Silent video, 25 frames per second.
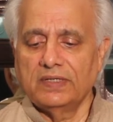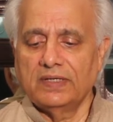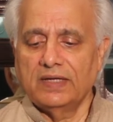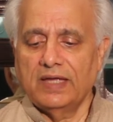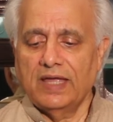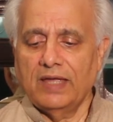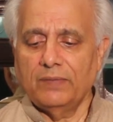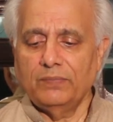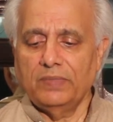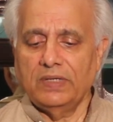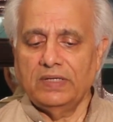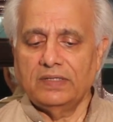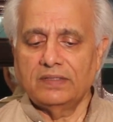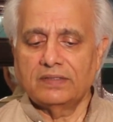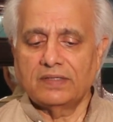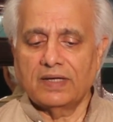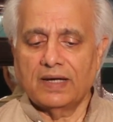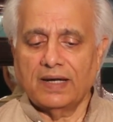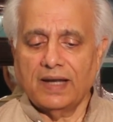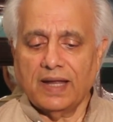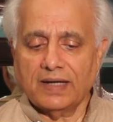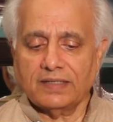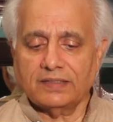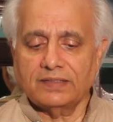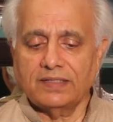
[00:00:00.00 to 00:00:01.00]
have been
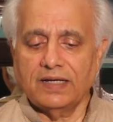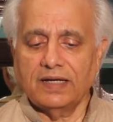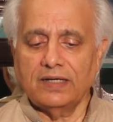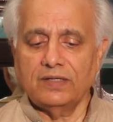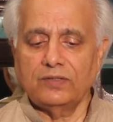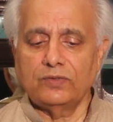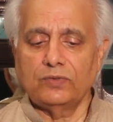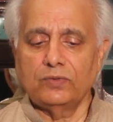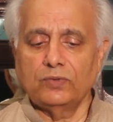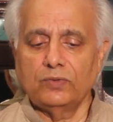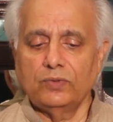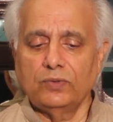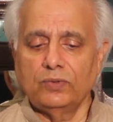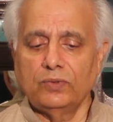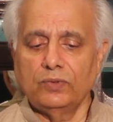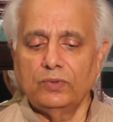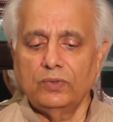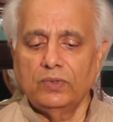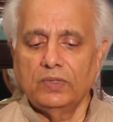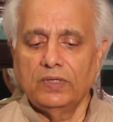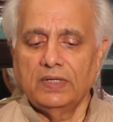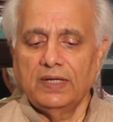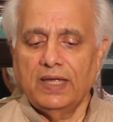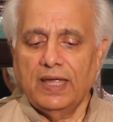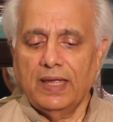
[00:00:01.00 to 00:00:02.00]
reluctant to
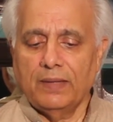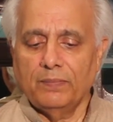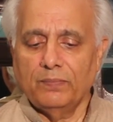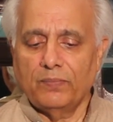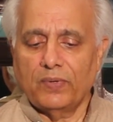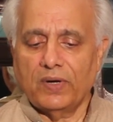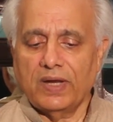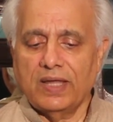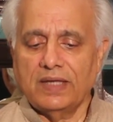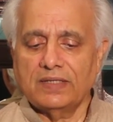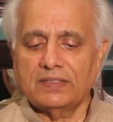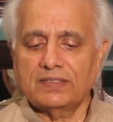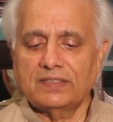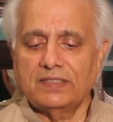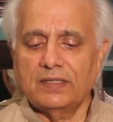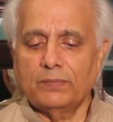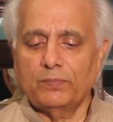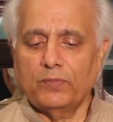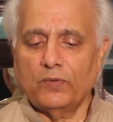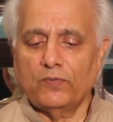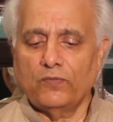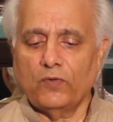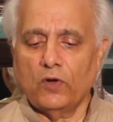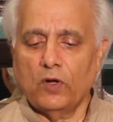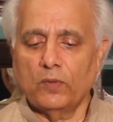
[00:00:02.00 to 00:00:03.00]
embrace the
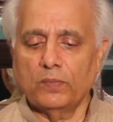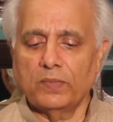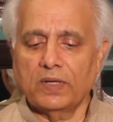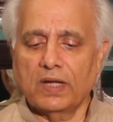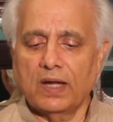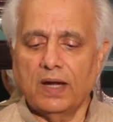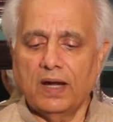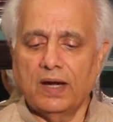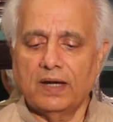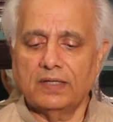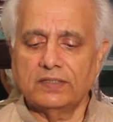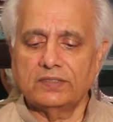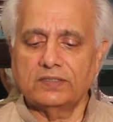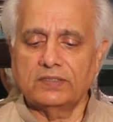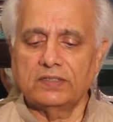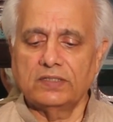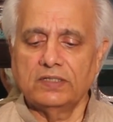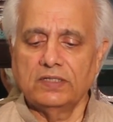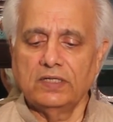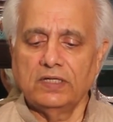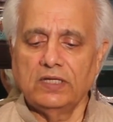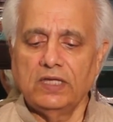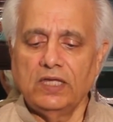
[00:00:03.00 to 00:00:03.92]
performing arts,